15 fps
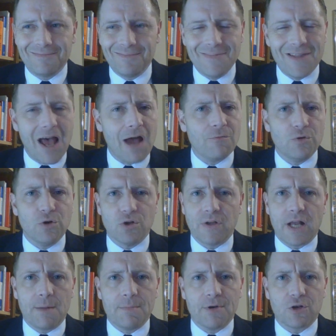not really
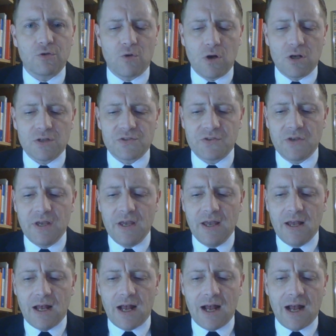coming across.
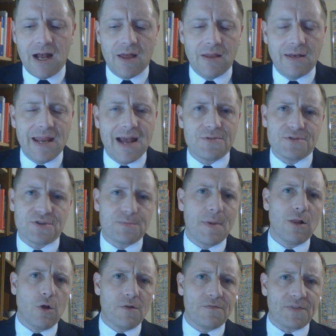Uh, now the
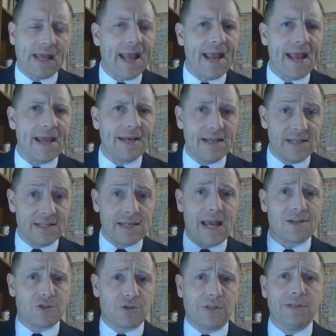smell off the can is
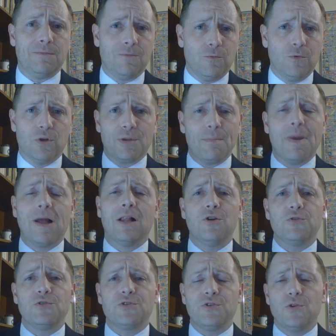actually really
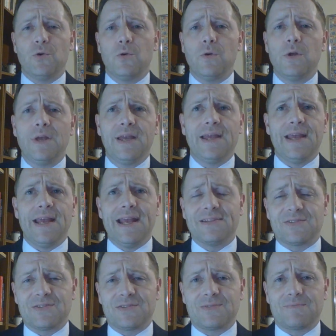mellow too.
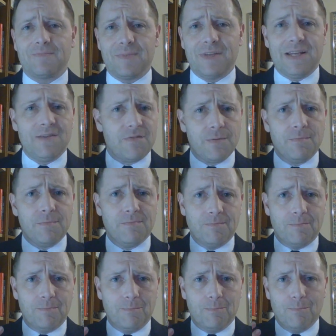It's even
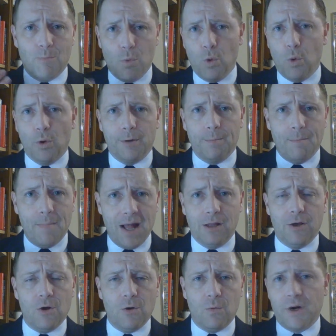more
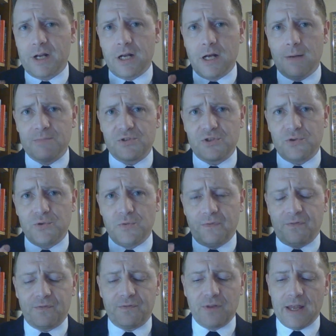mellow when it comes to
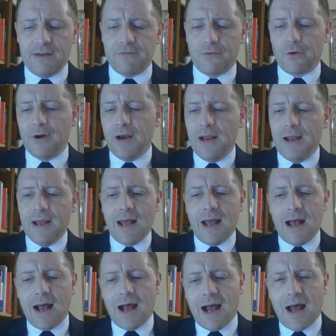flavor.
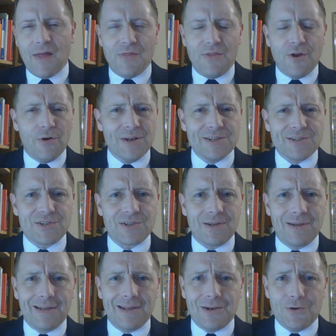Uh, there is
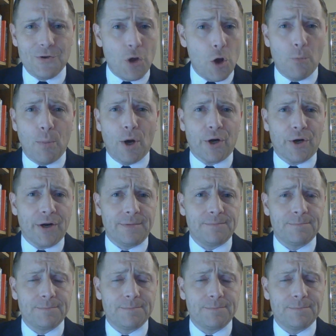no burn.